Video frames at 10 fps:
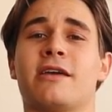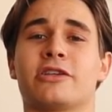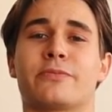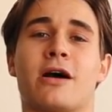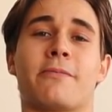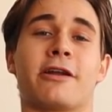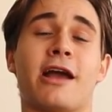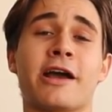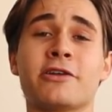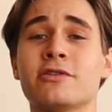Antle's
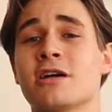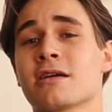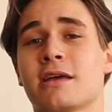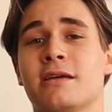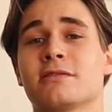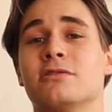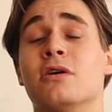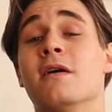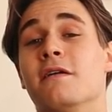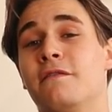property. I know Doc
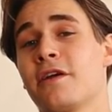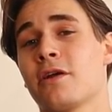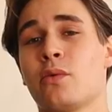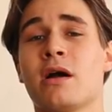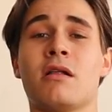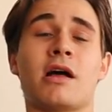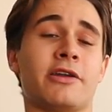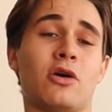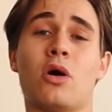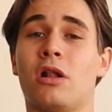Antle very well.
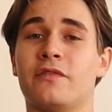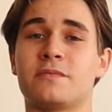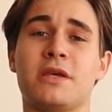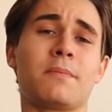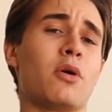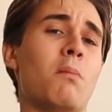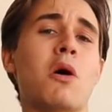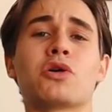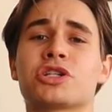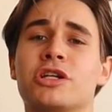I know all of his people,
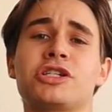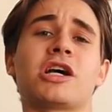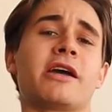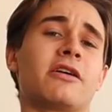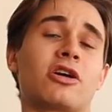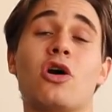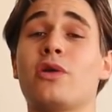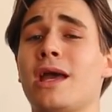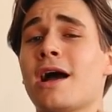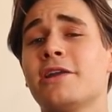Moksha, China,
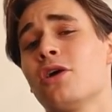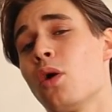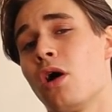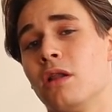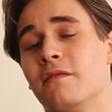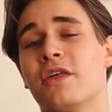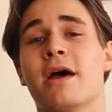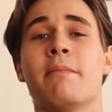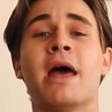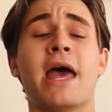Cody, I know all of
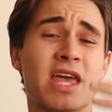them.